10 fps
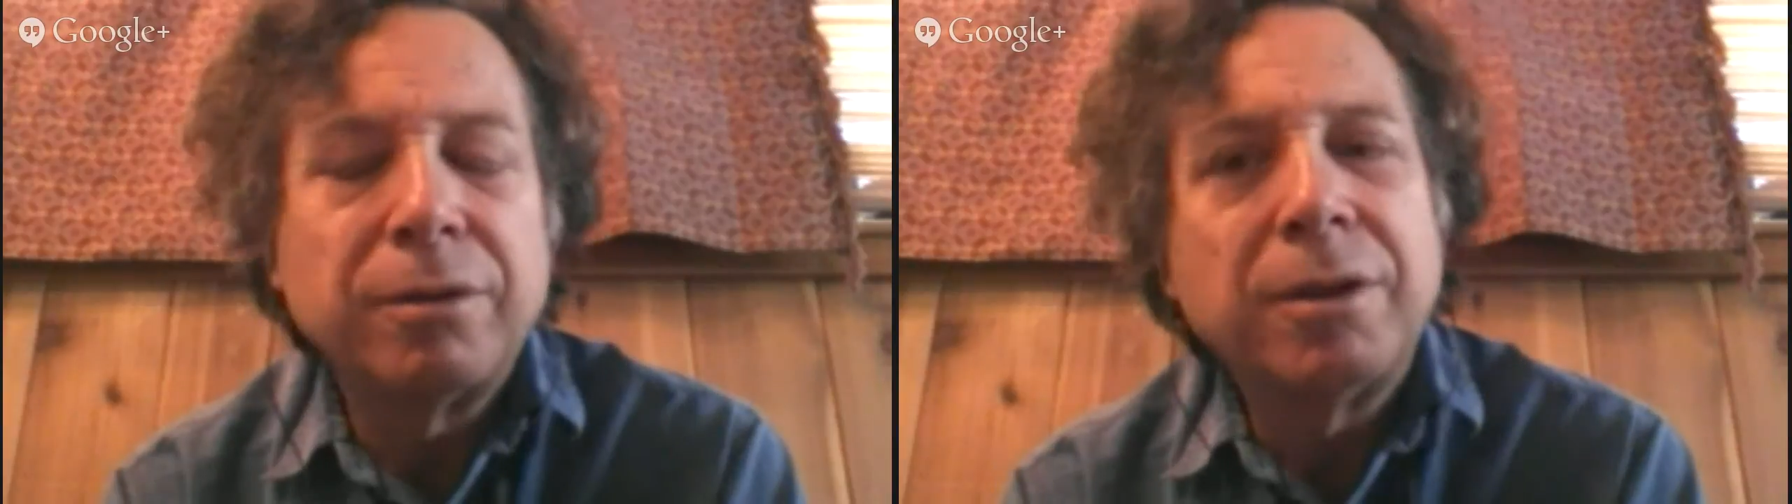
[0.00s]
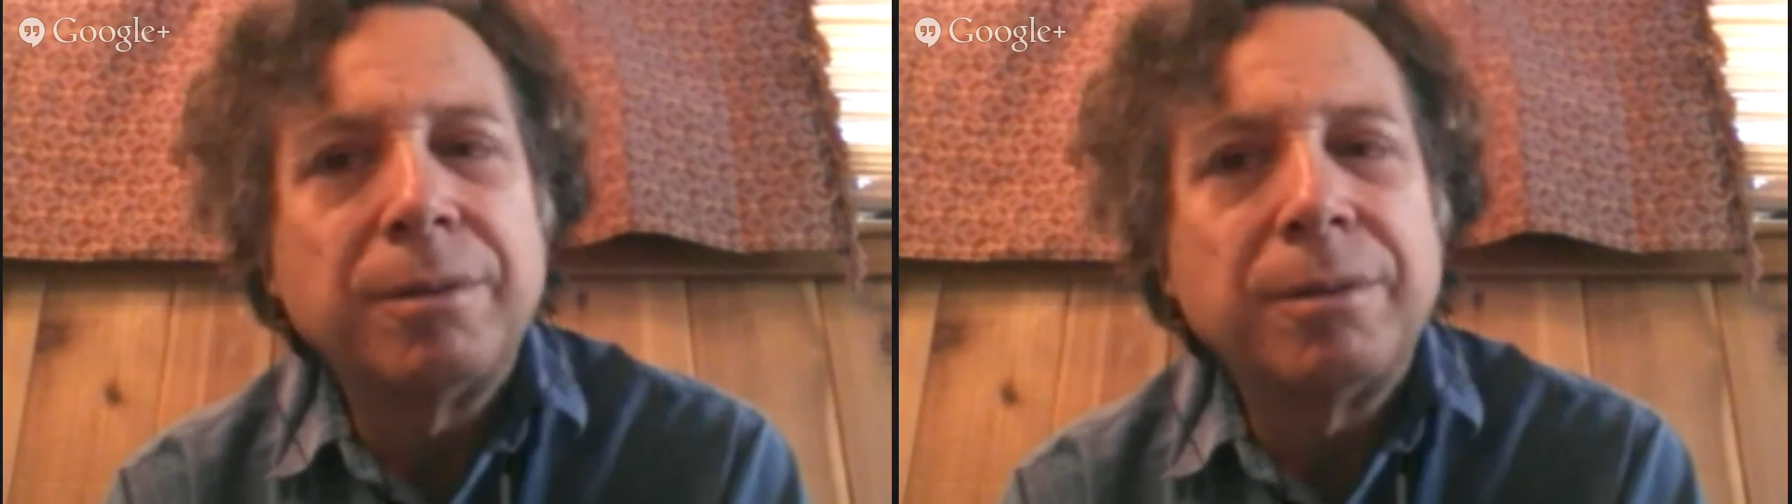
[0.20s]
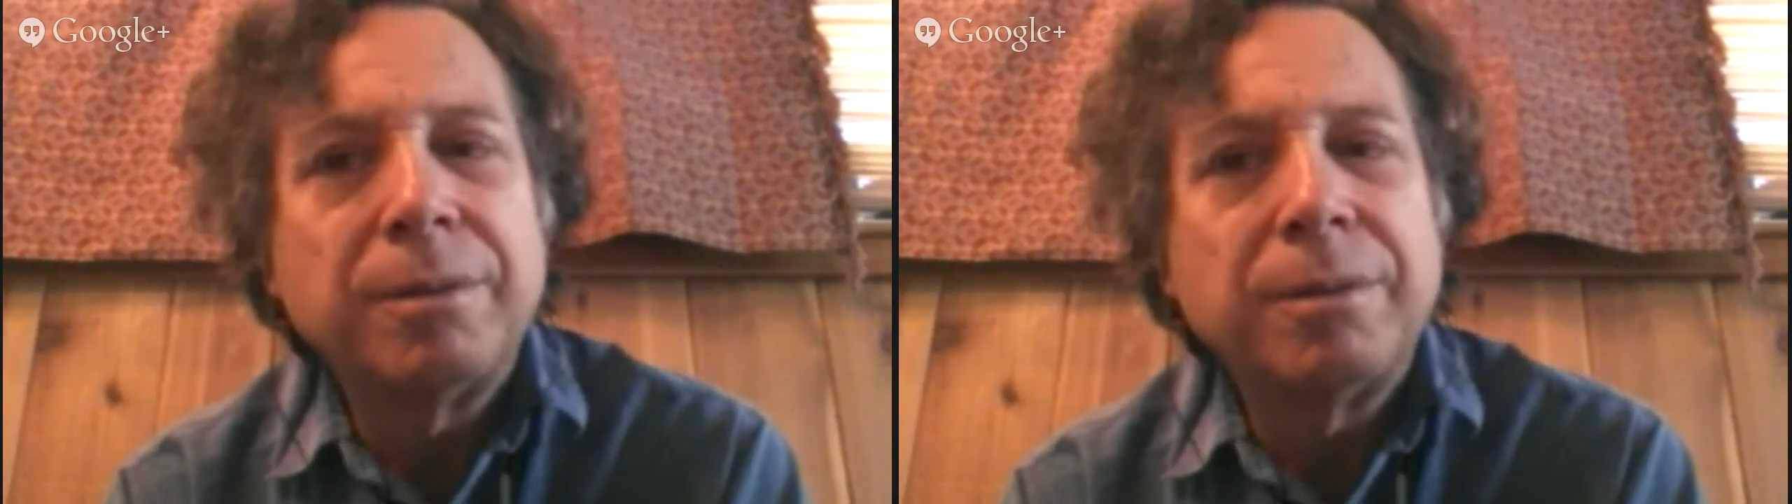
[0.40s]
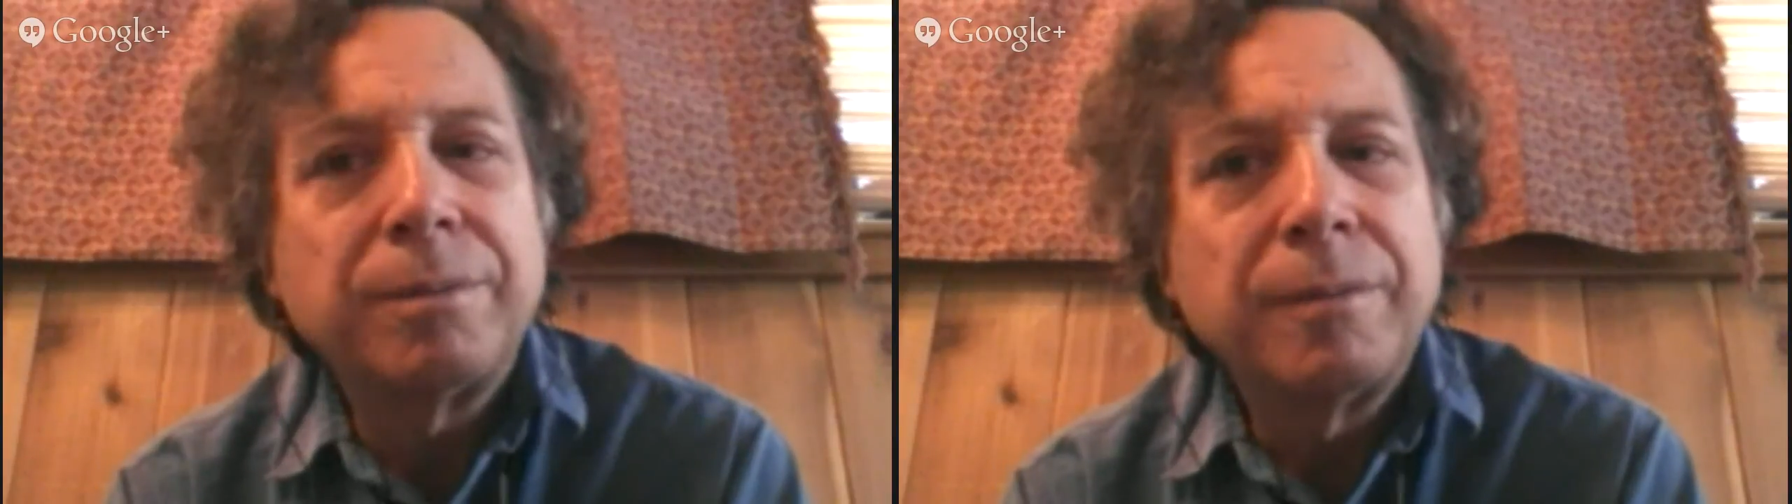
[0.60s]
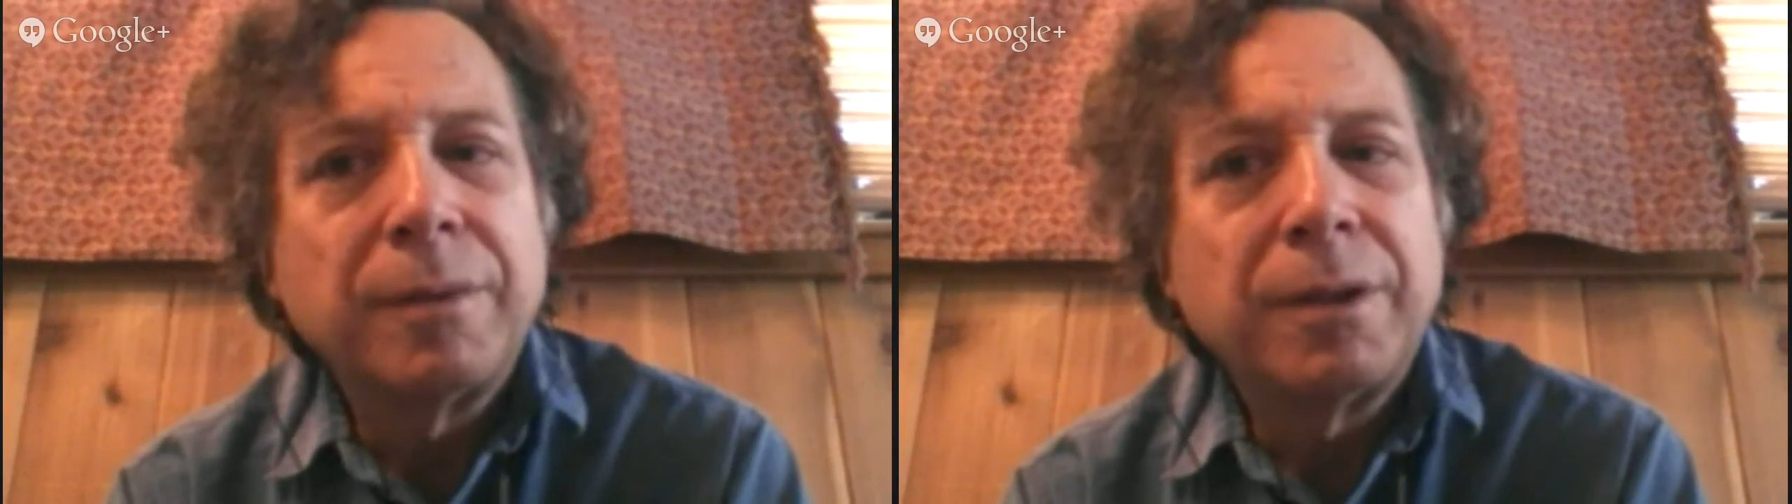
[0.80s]

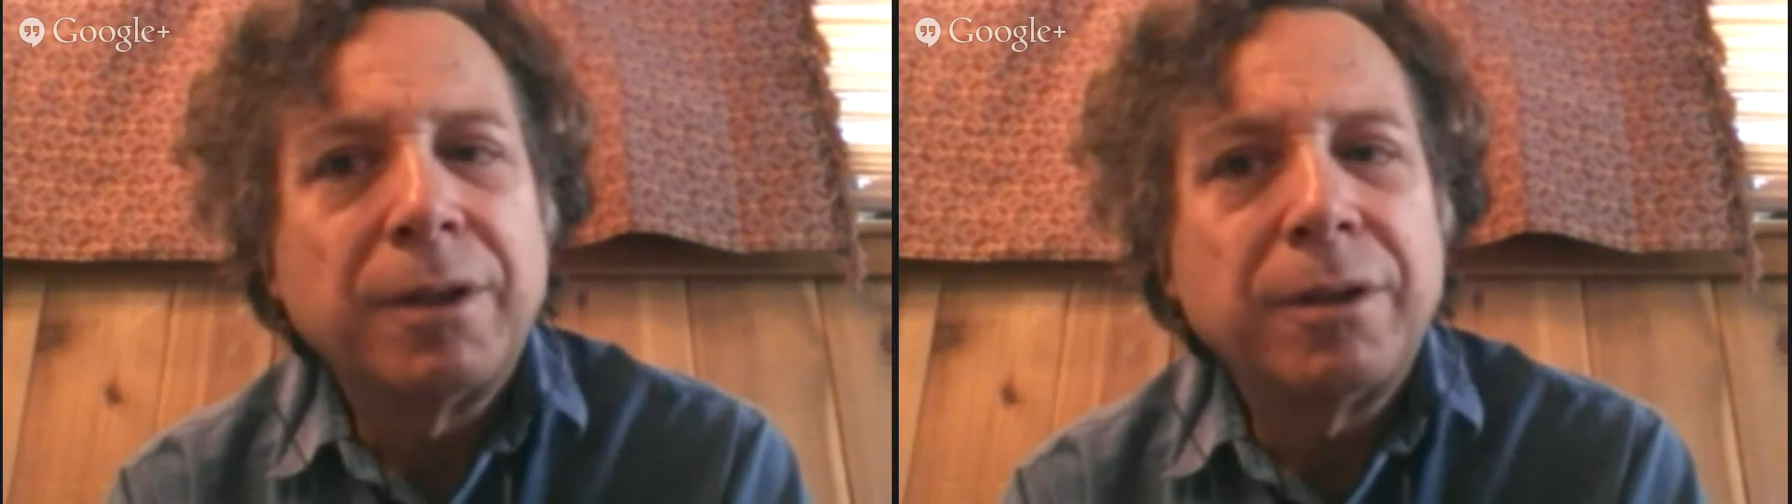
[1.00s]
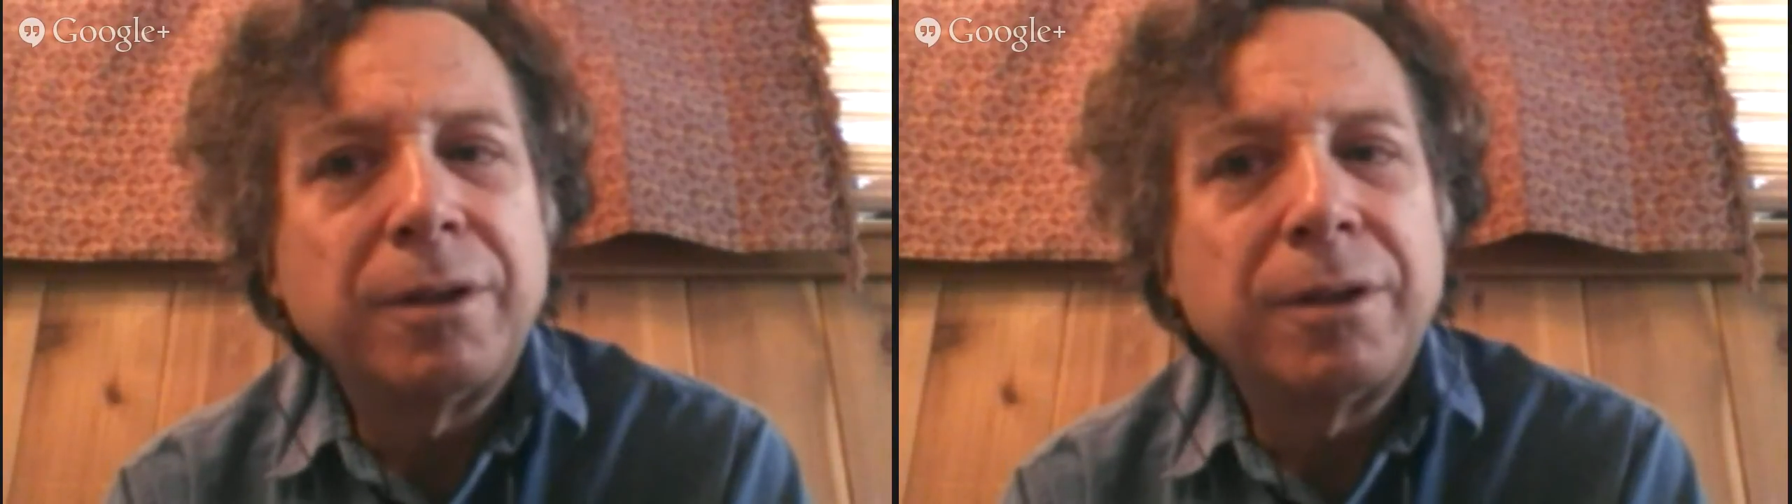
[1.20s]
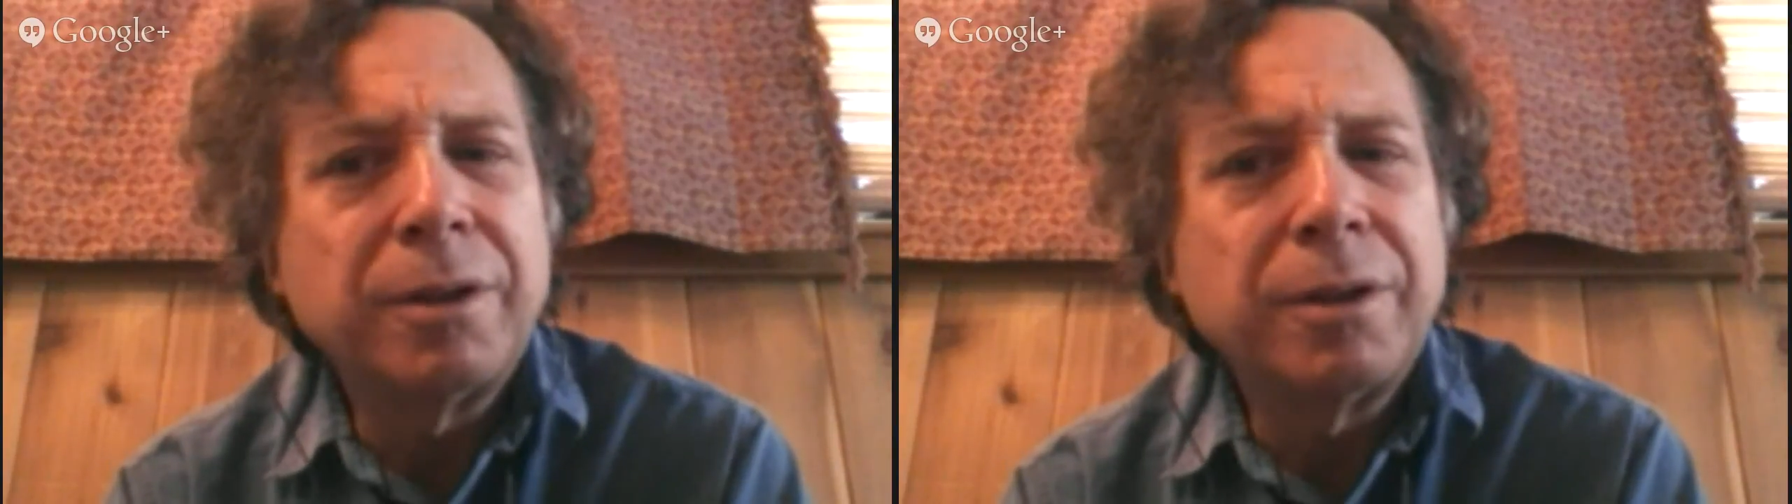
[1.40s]
You know,